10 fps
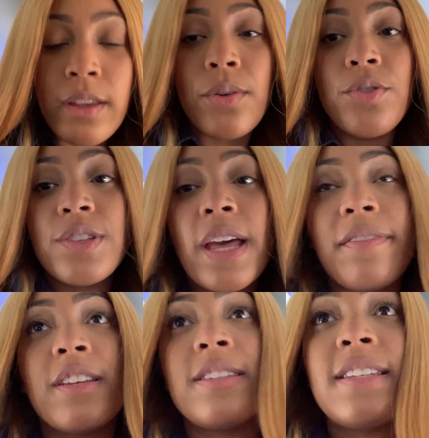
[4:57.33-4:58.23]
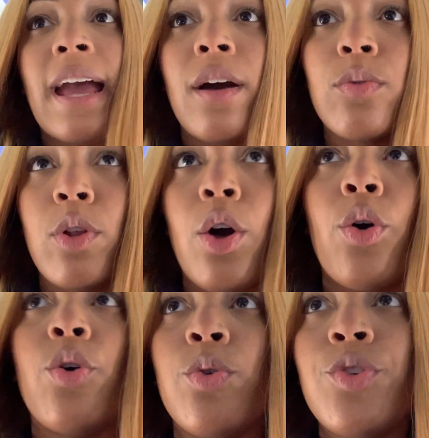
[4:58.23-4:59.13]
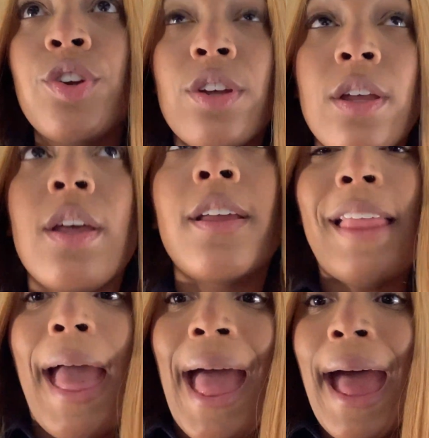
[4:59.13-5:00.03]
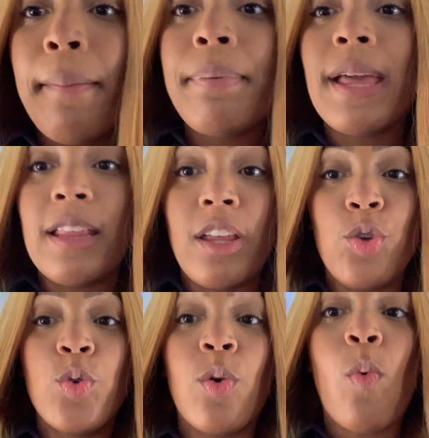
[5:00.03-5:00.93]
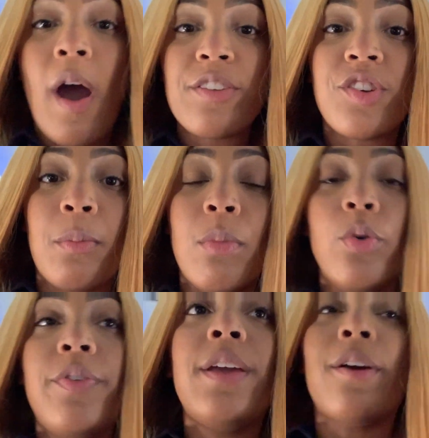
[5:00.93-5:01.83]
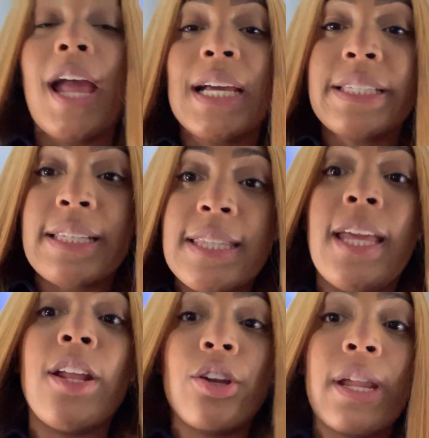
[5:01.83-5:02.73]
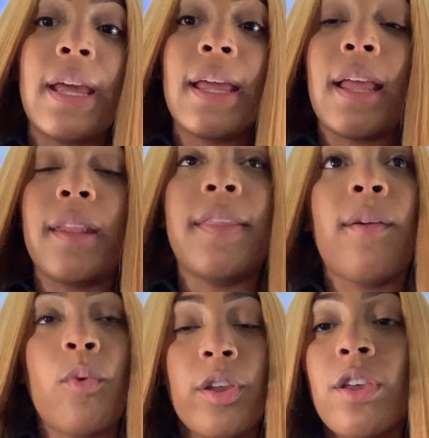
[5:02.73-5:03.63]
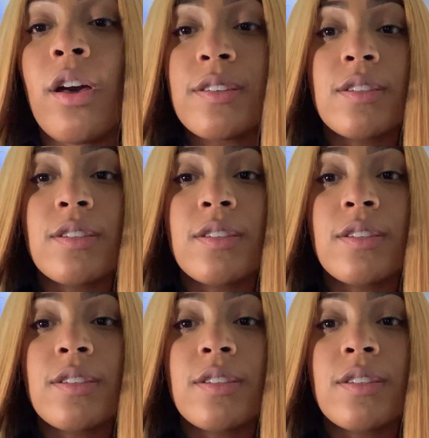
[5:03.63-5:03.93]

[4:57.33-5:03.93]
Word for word: you just have to download the app and then you can watch a movie or access the internet and they want us